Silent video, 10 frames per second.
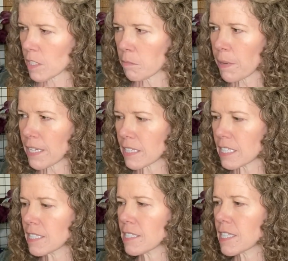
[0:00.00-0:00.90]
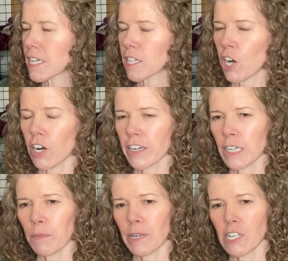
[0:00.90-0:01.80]
But this is the
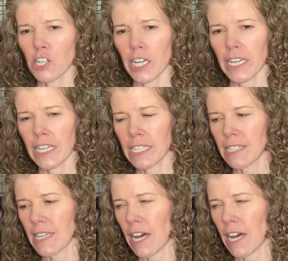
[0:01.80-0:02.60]
Akari, which is